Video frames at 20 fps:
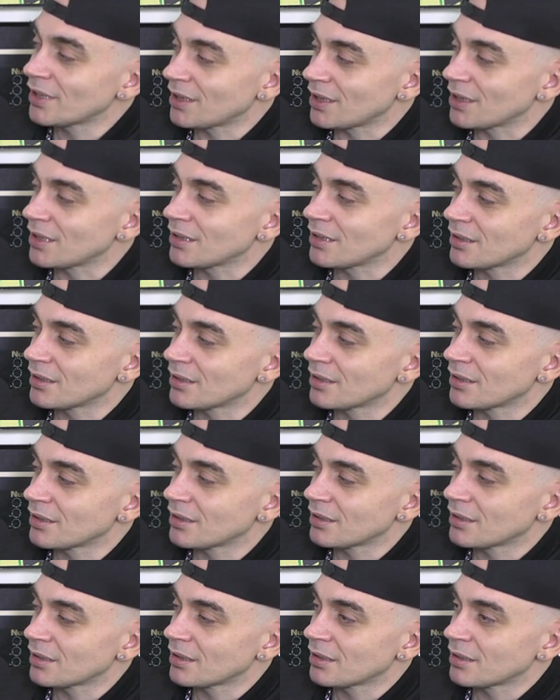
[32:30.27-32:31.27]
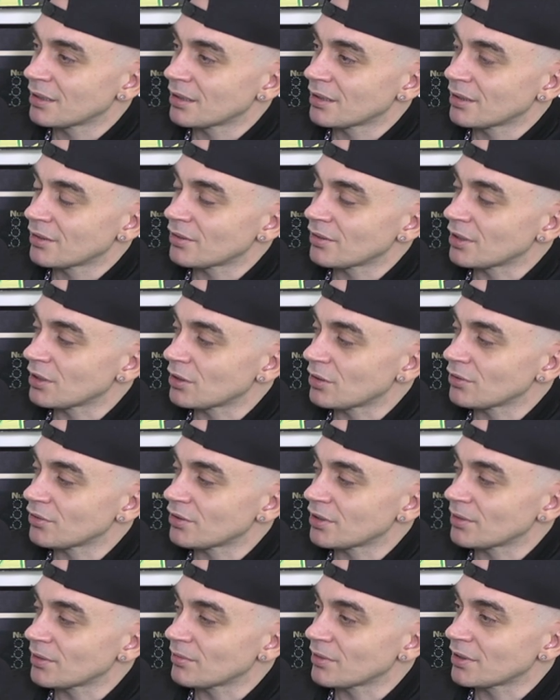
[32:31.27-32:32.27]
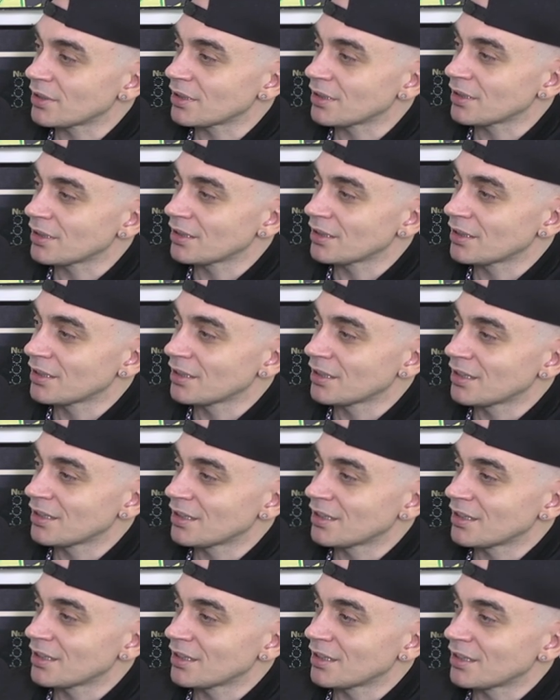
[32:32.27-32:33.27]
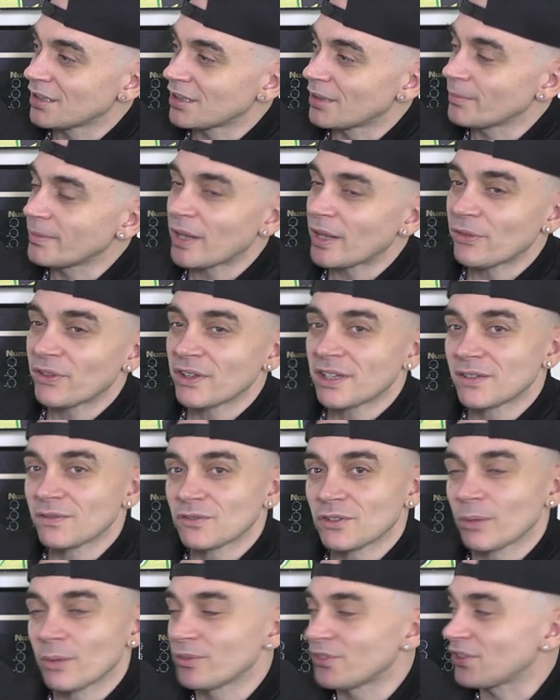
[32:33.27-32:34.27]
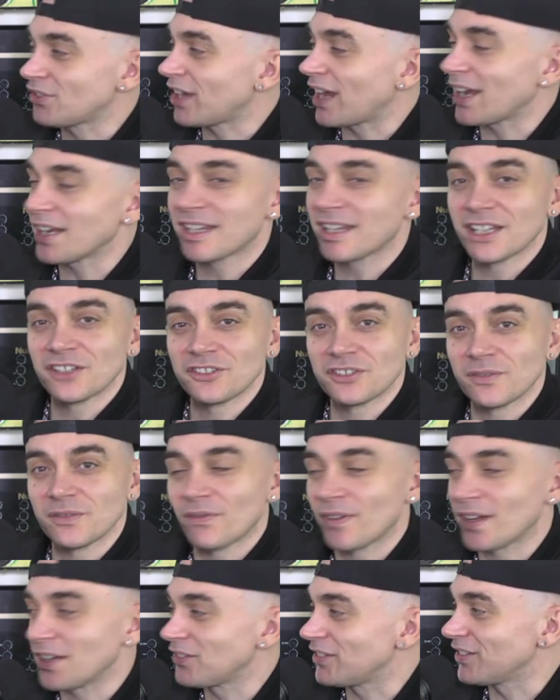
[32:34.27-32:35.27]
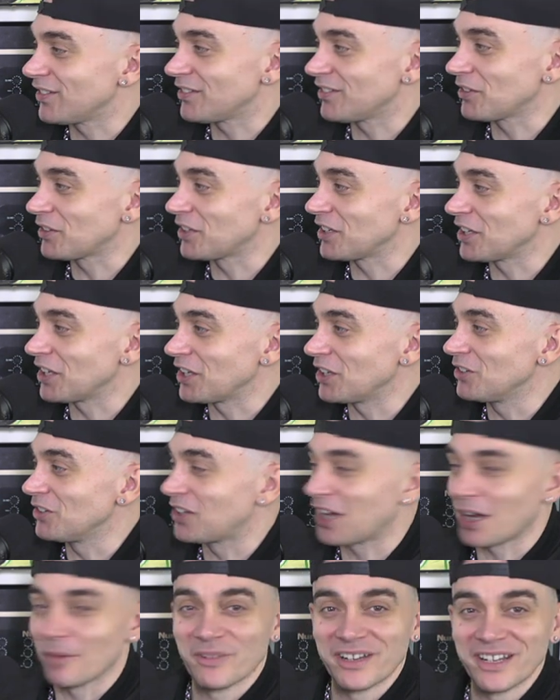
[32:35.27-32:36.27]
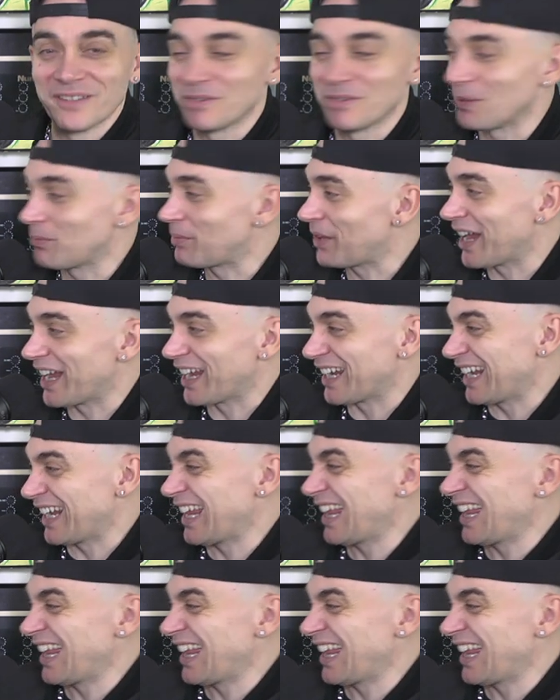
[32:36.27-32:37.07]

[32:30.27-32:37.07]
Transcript: Really? So they're constantly running. I'm now thinking So of they Thomas the Tank Engine faces uh, looking at you gener- coming in with they, the paint.